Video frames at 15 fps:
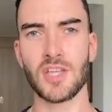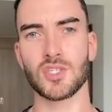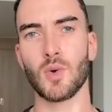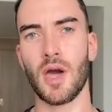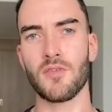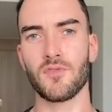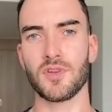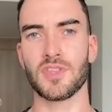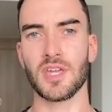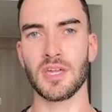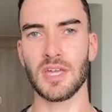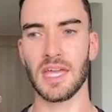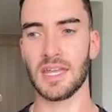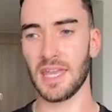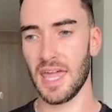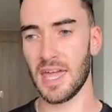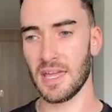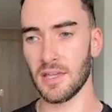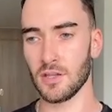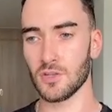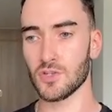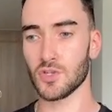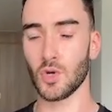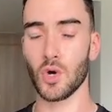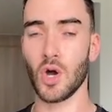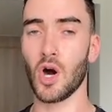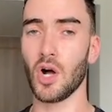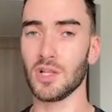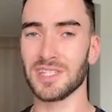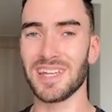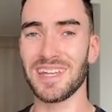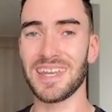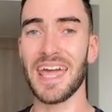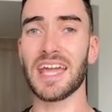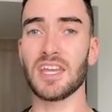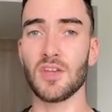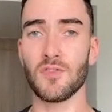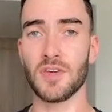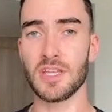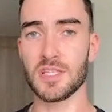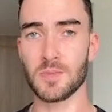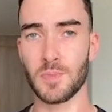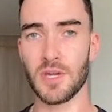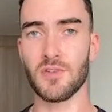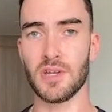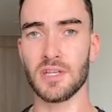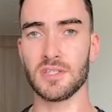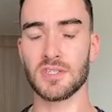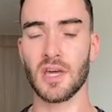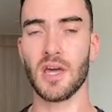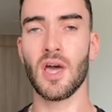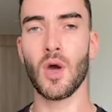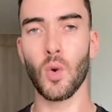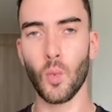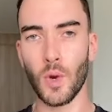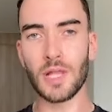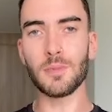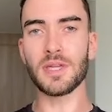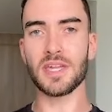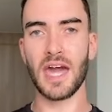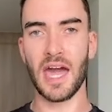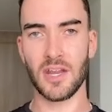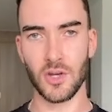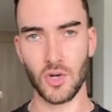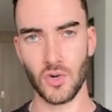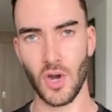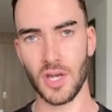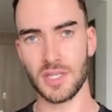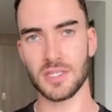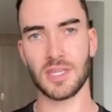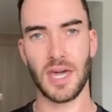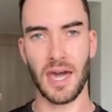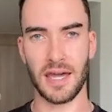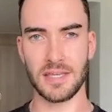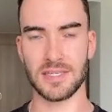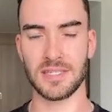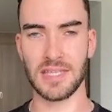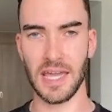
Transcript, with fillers: So everything in a so-called negative experience will be categorized as